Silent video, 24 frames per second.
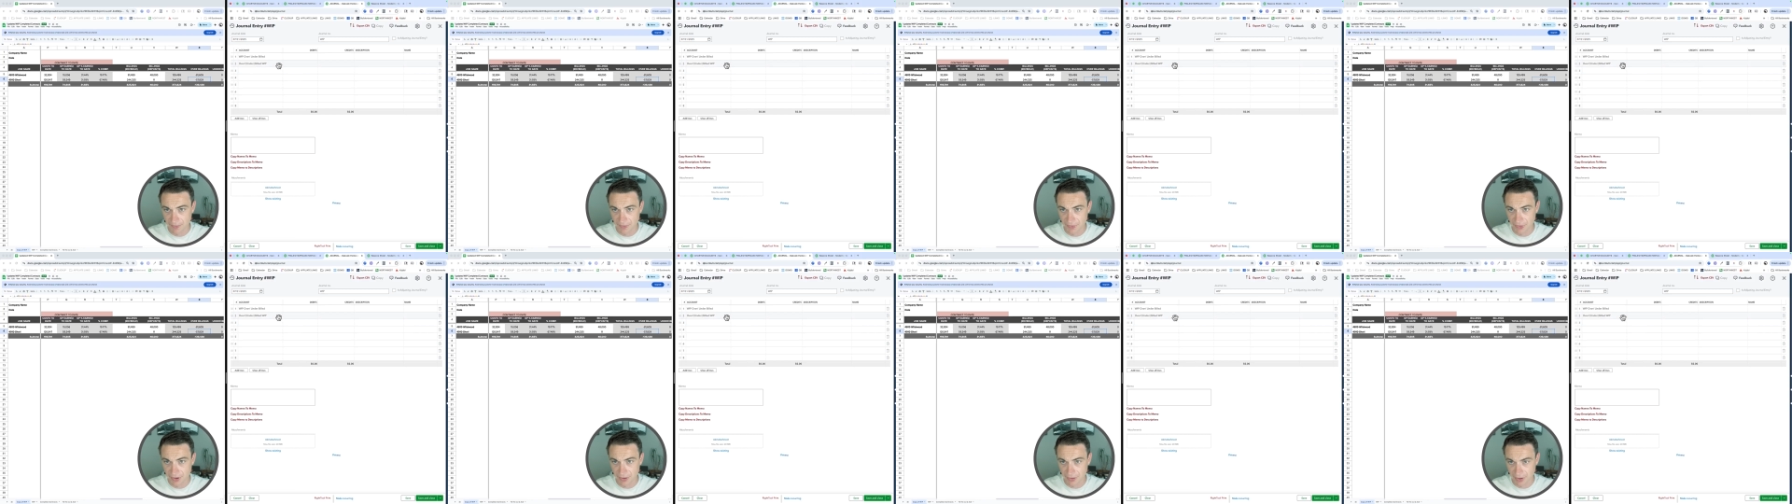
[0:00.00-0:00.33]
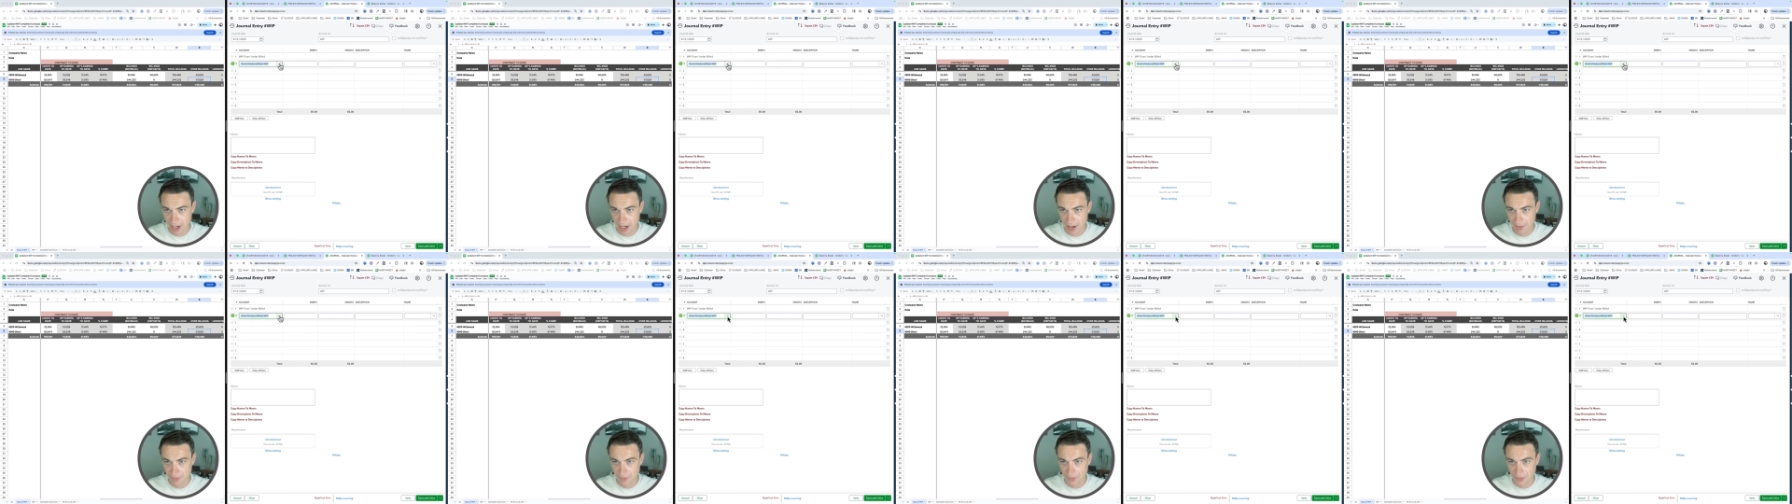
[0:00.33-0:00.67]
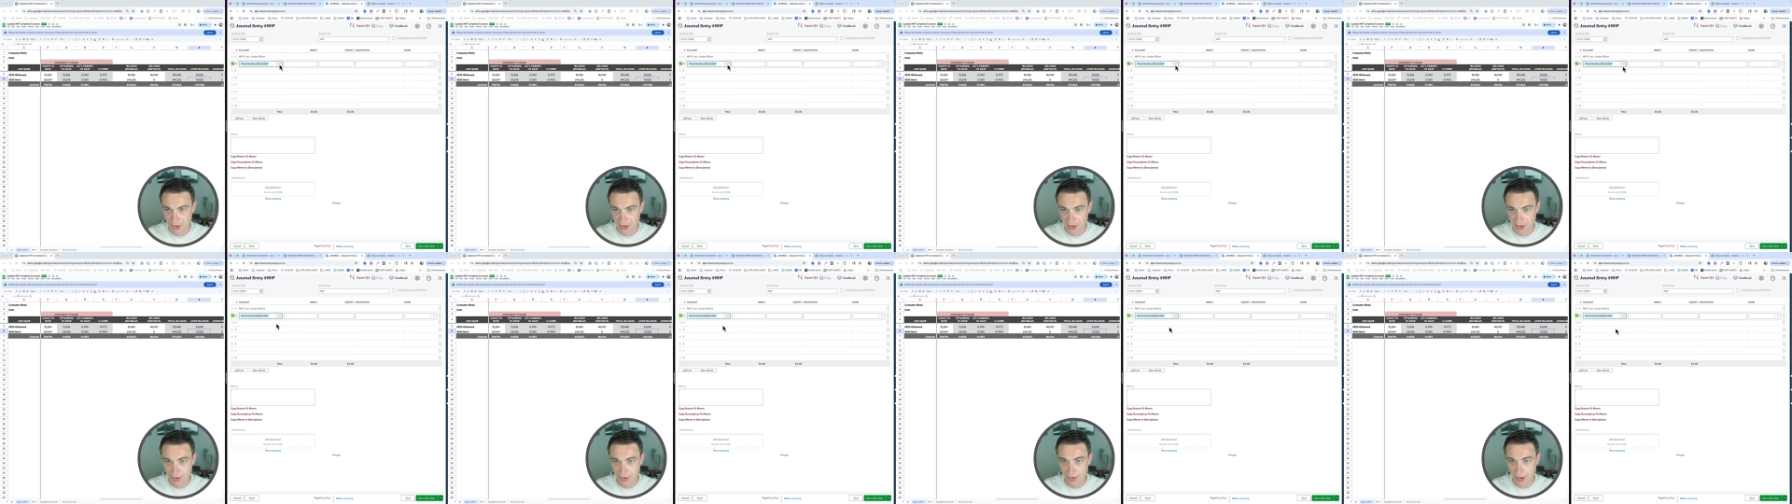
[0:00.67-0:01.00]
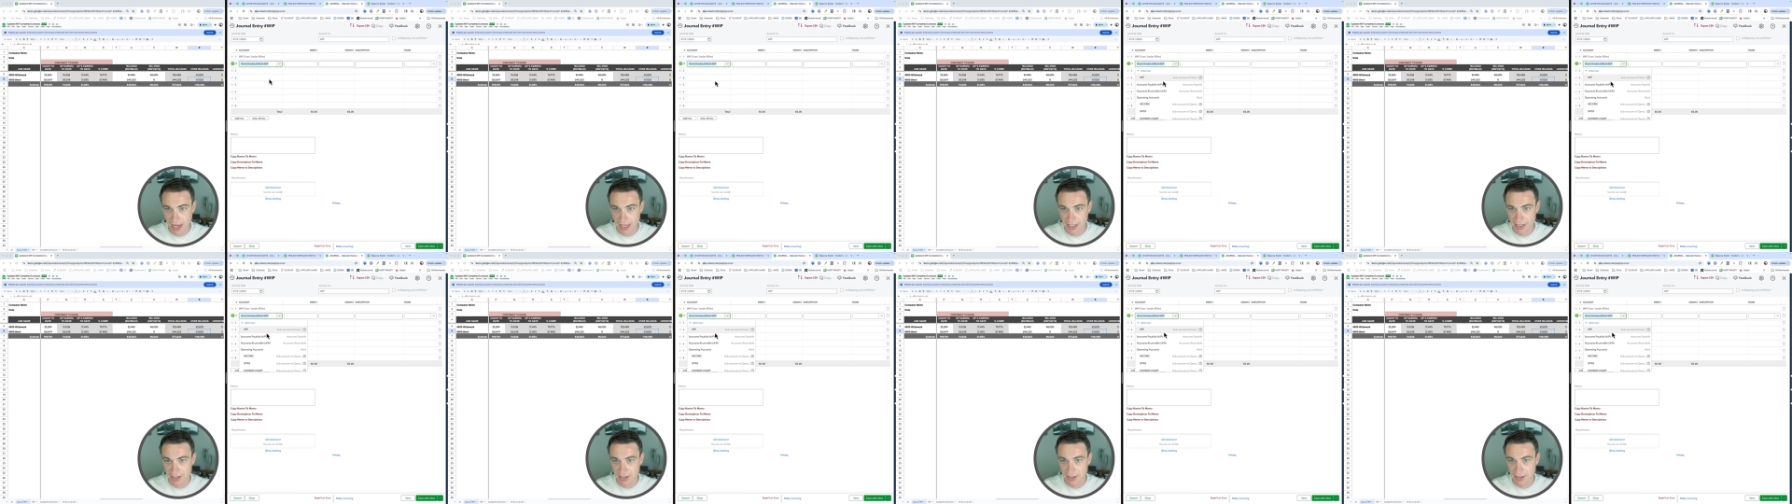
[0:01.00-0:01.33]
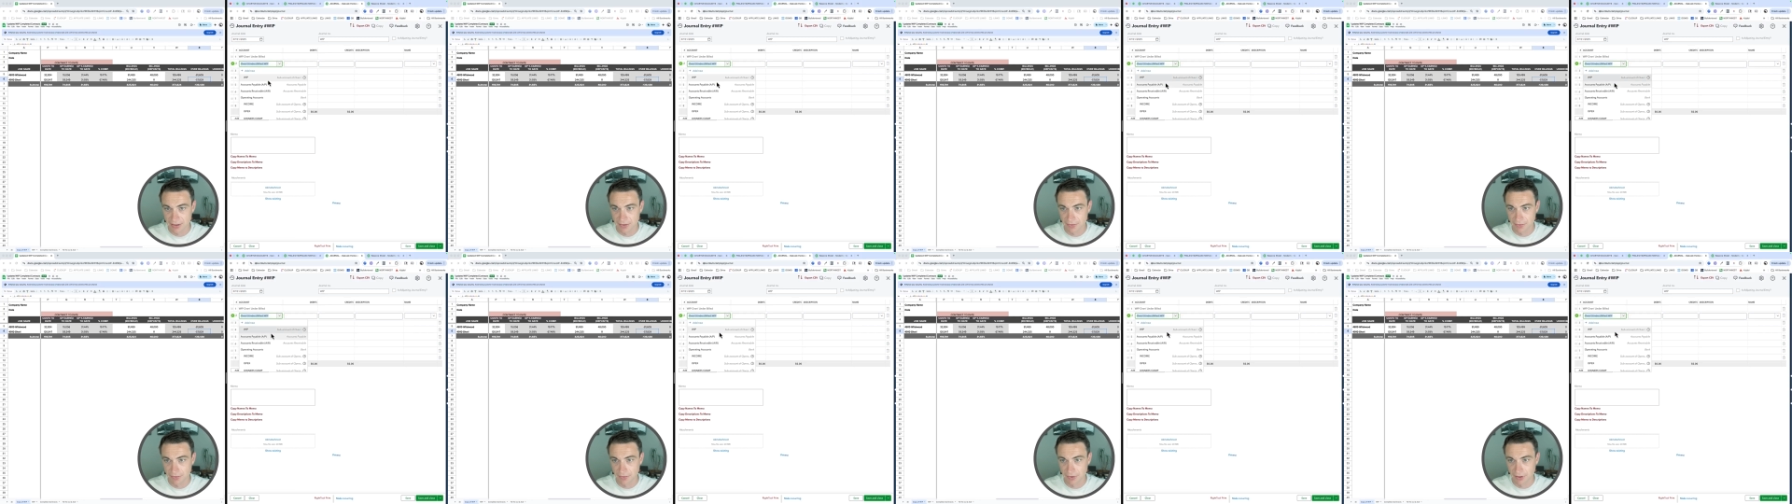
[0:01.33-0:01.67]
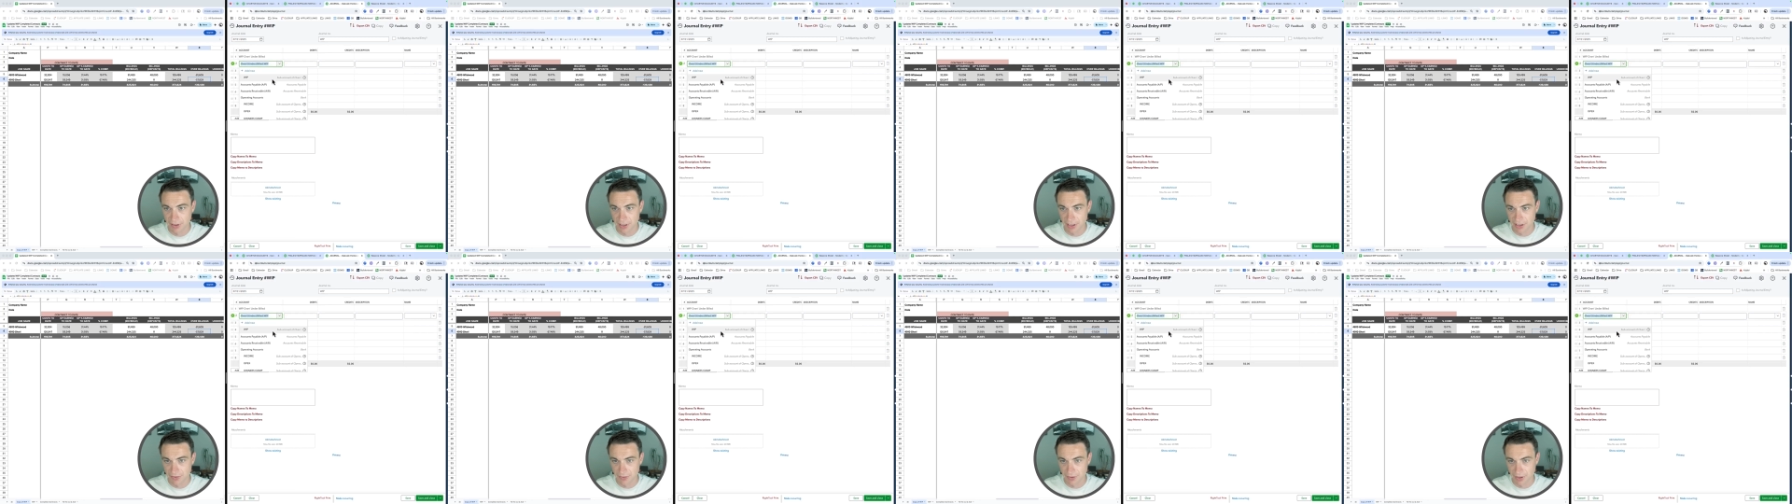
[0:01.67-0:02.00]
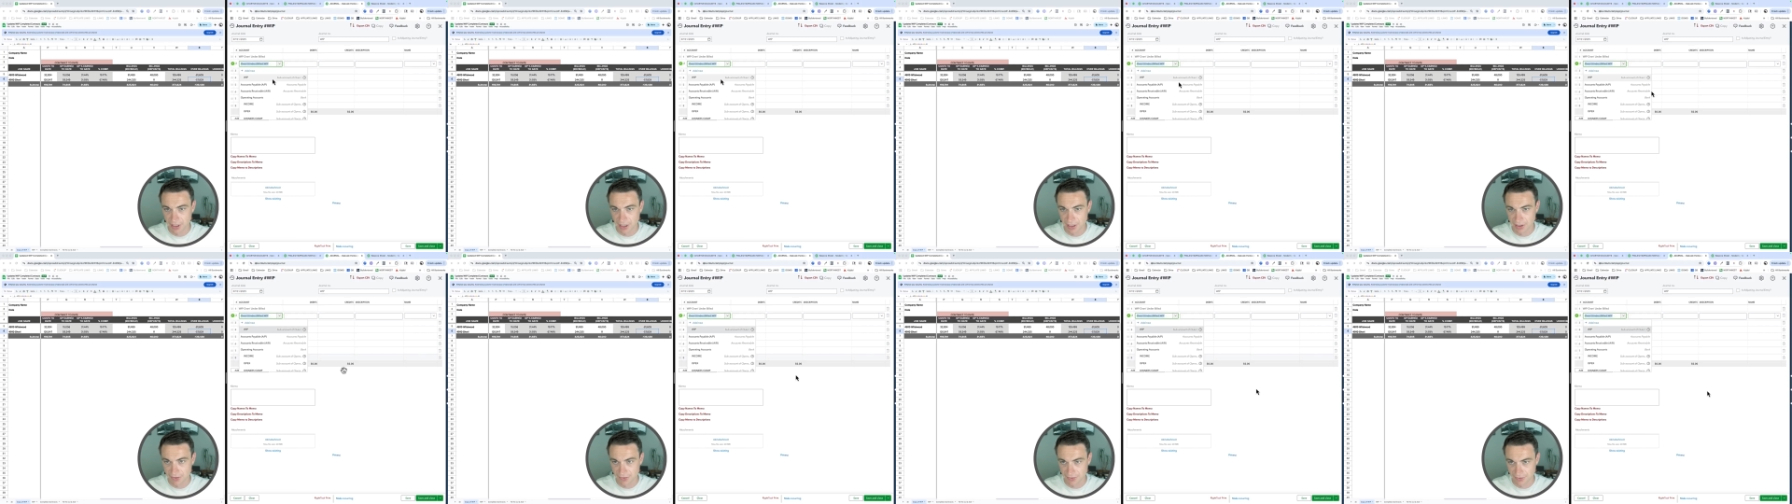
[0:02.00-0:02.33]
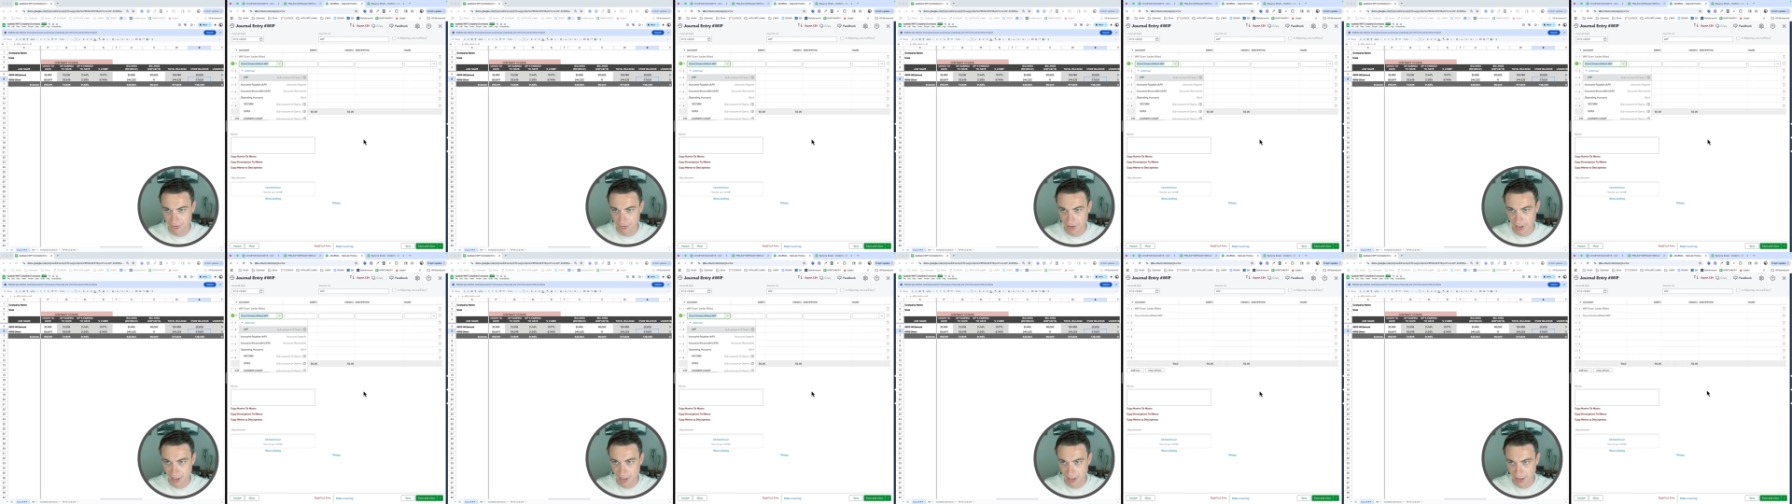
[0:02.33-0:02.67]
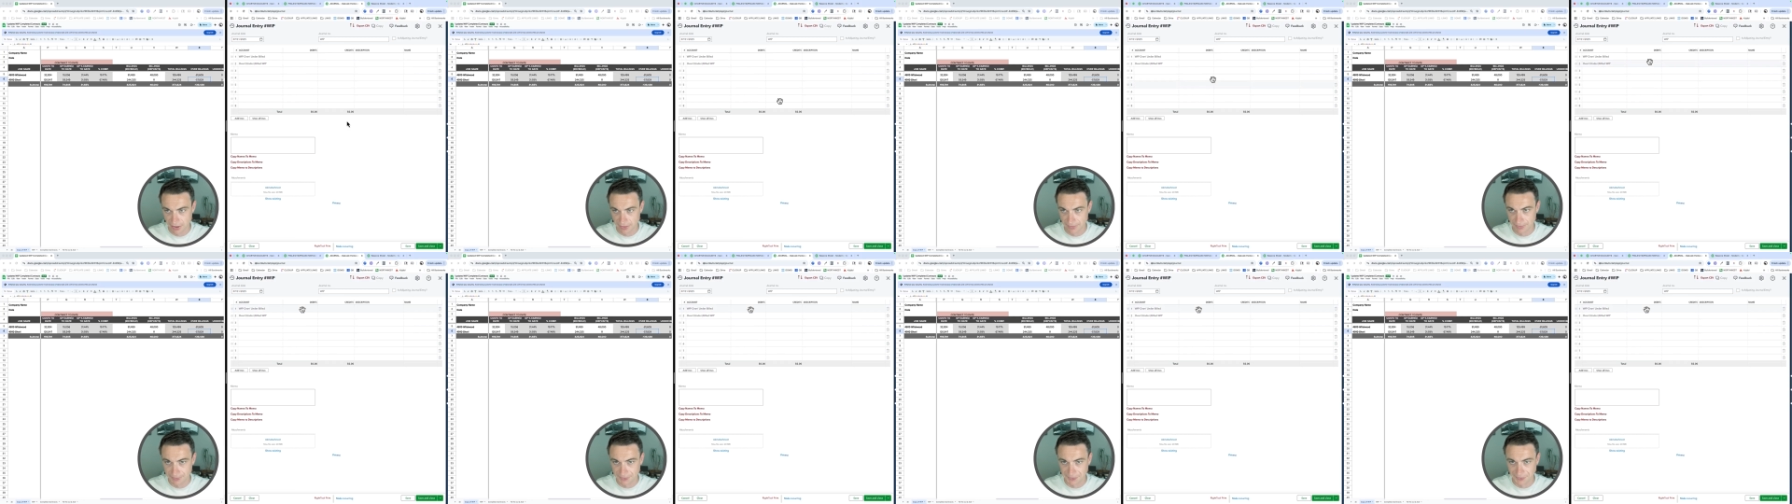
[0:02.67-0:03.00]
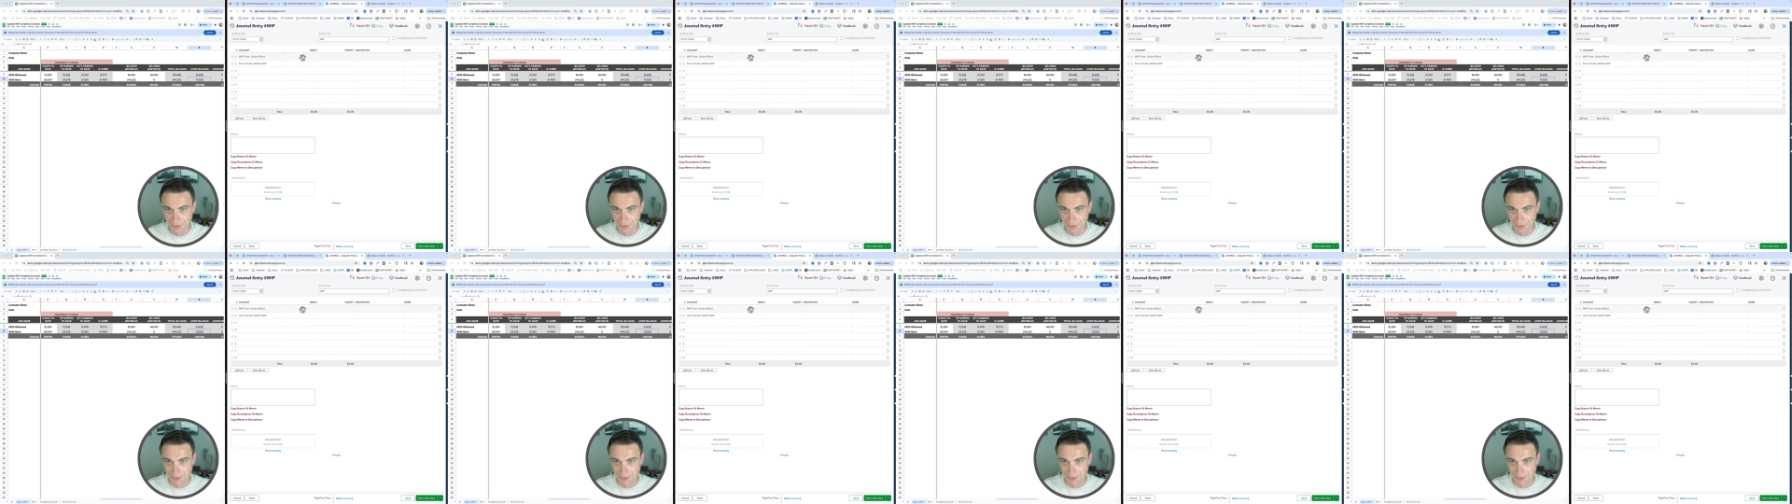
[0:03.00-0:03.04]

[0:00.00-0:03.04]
Okay, so that's what this one is right here.